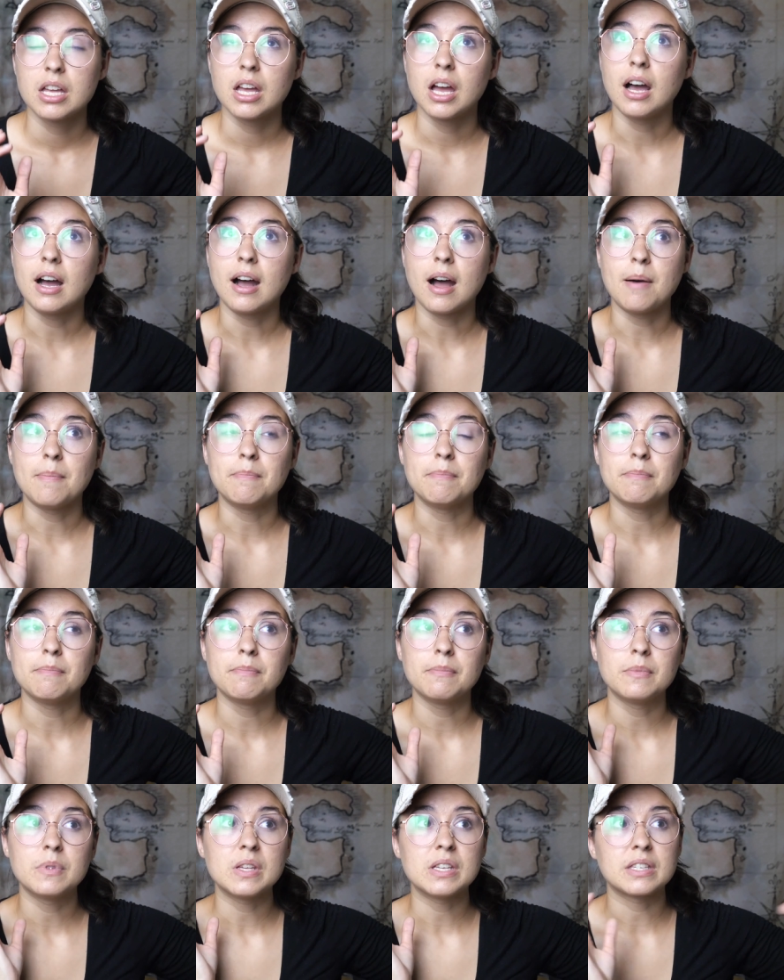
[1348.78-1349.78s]
um,
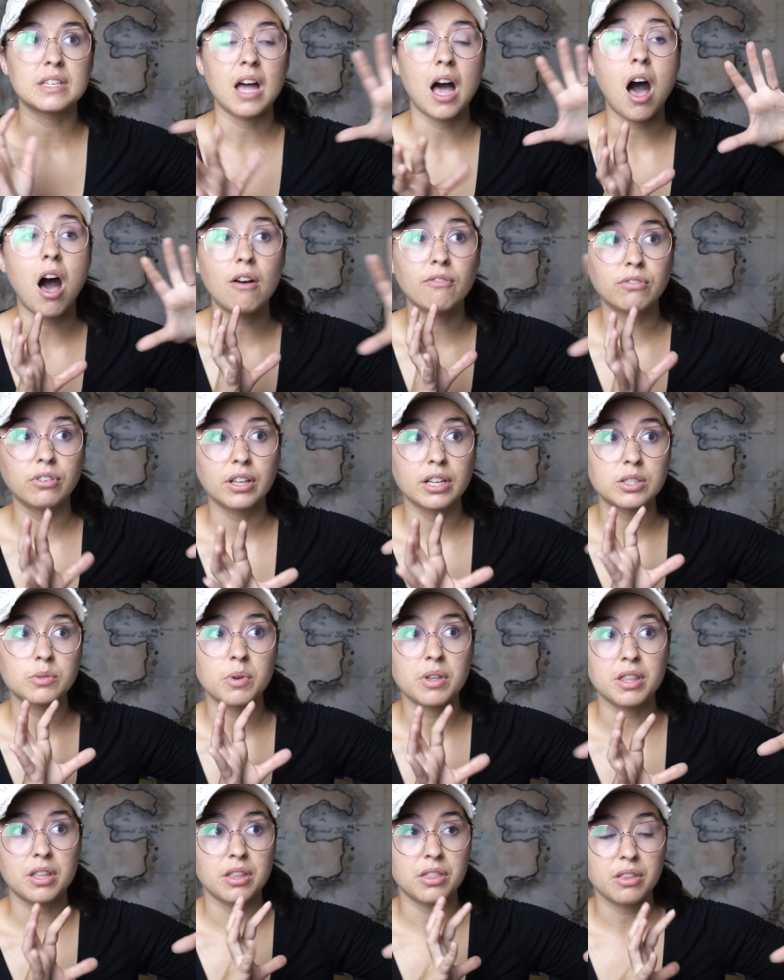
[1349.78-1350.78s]
this conflict
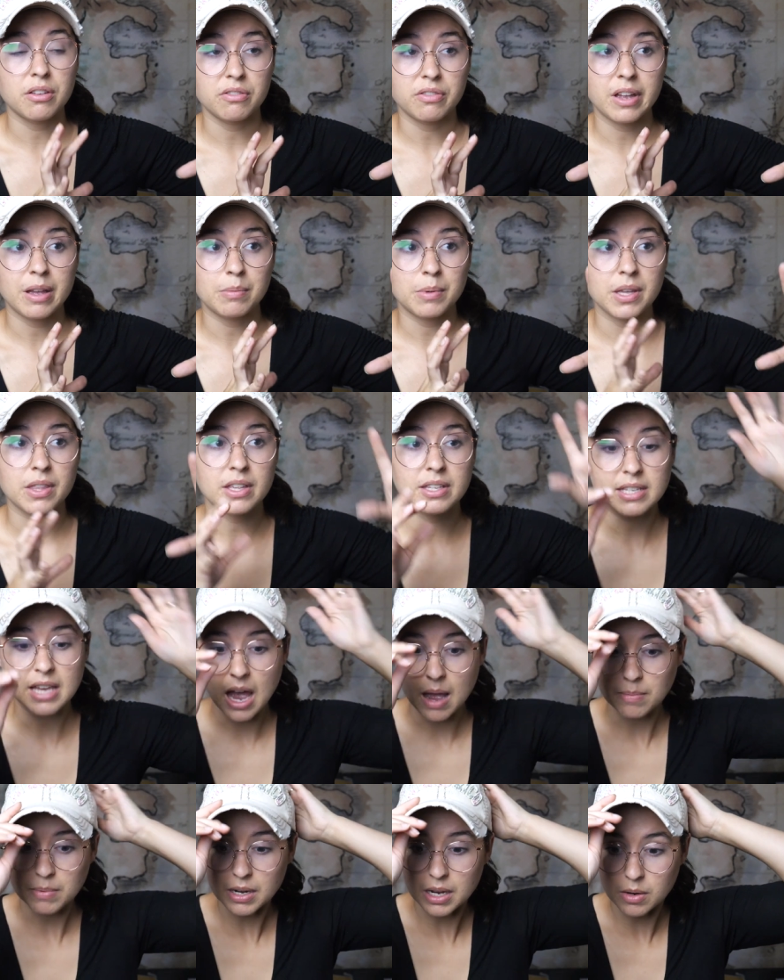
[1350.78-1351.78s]
within the family that's
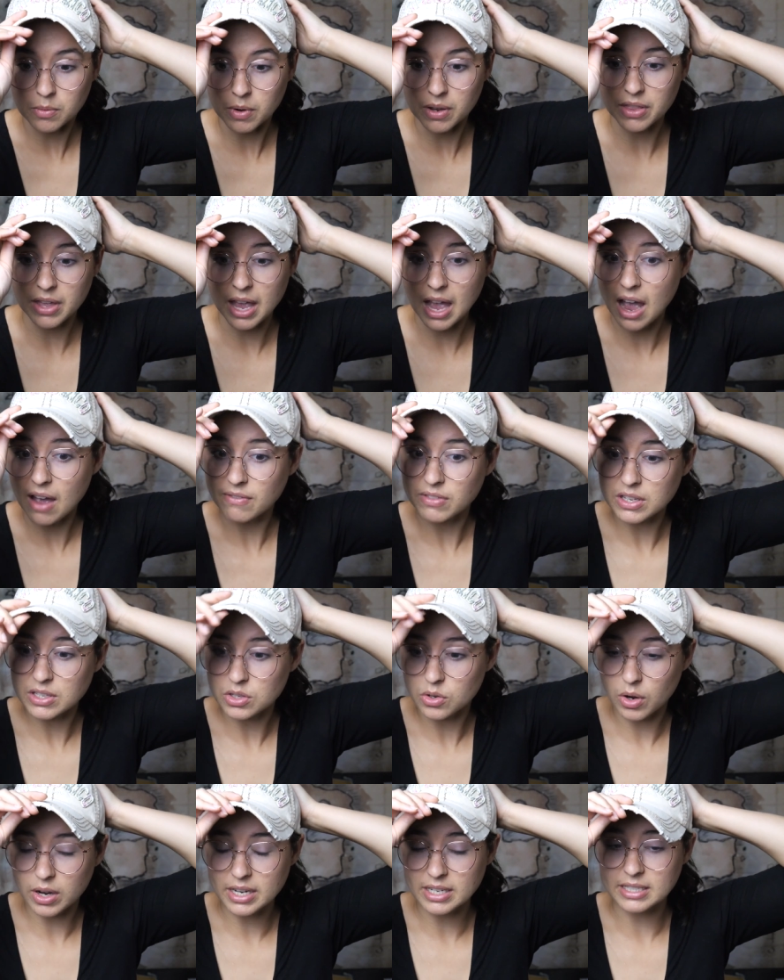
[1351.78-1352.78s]
happening where they have
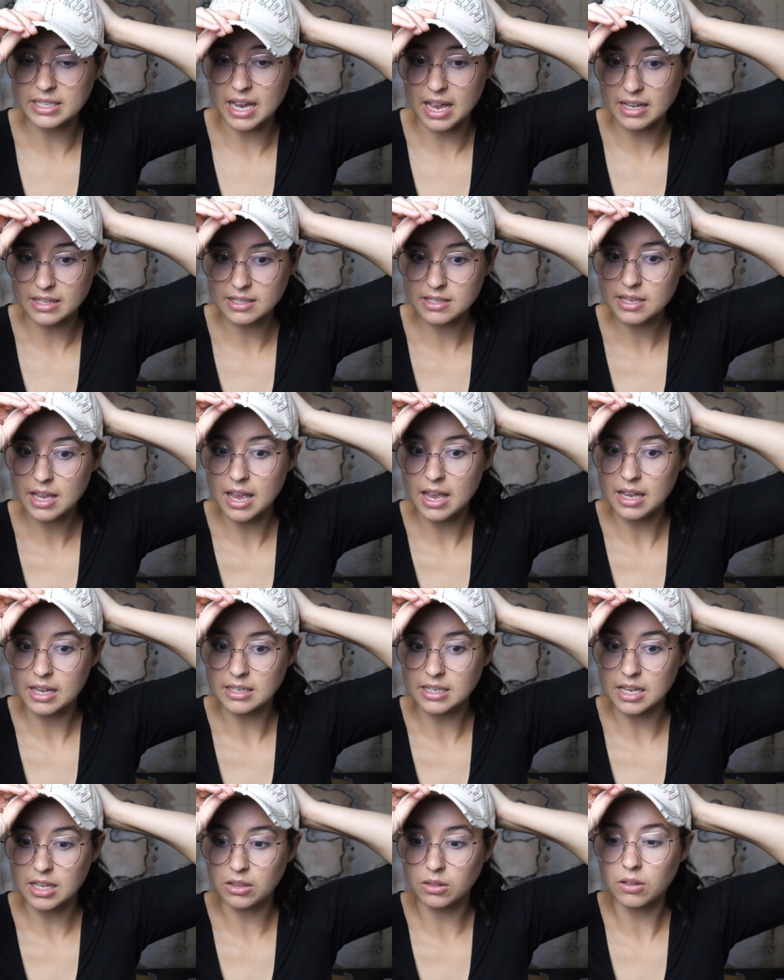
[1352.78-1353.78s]
these great debts
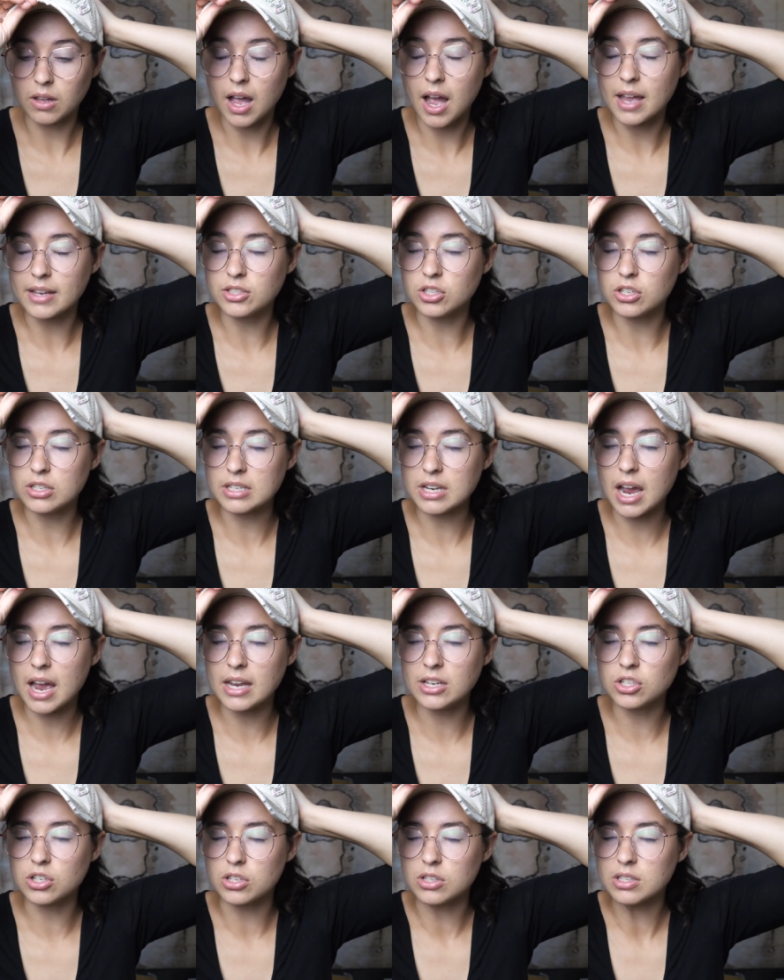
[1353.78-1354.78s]
and it I just
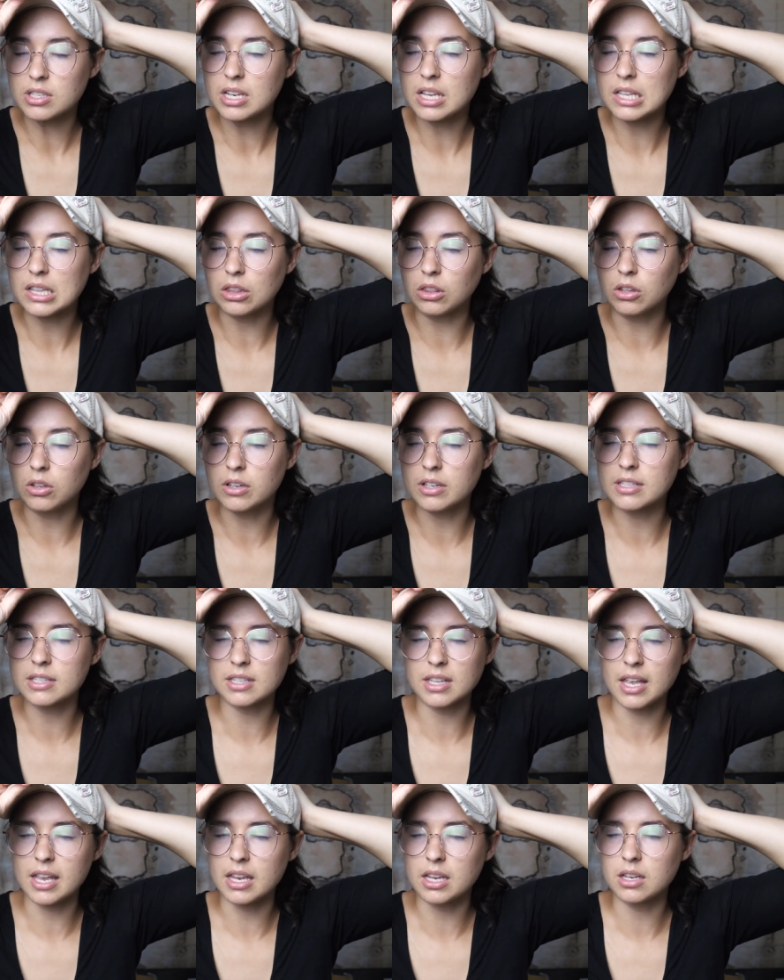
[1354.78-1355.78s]
I just it
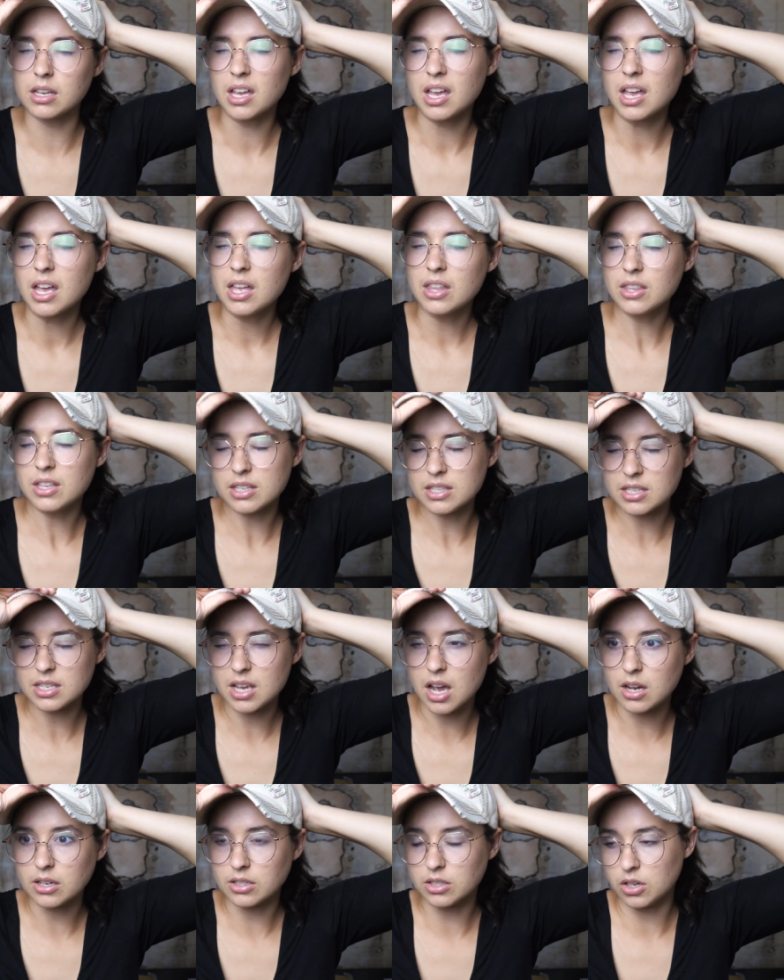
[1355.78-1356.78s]
looks like this
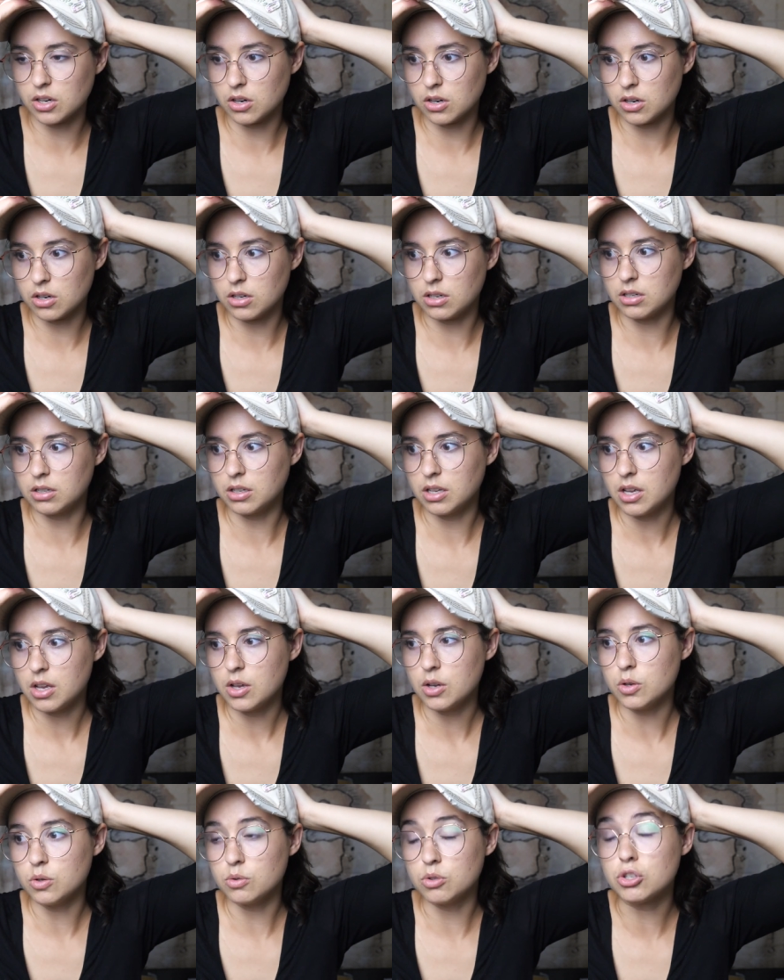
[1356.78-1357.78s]
young girl
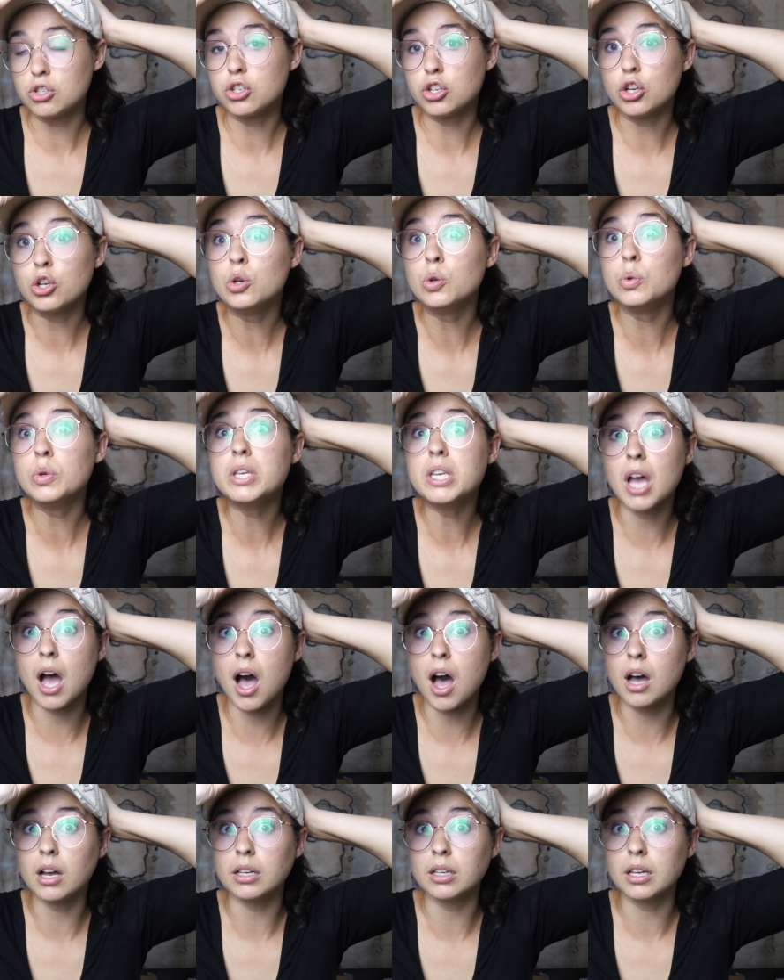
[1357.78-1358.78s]
who's too
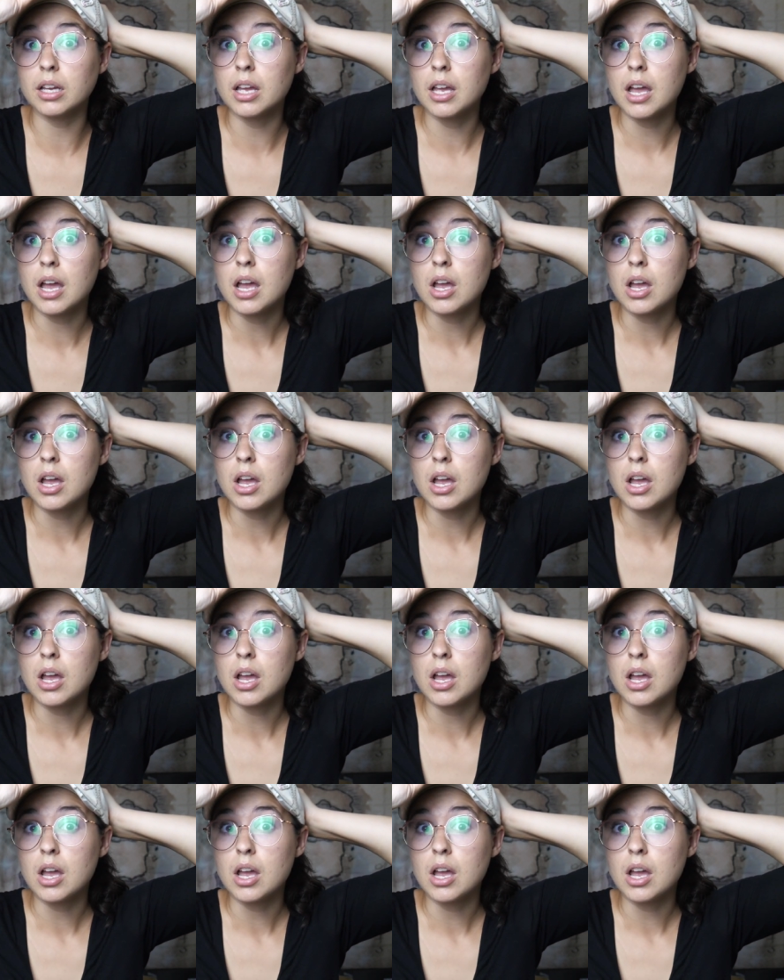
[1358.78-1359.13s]
young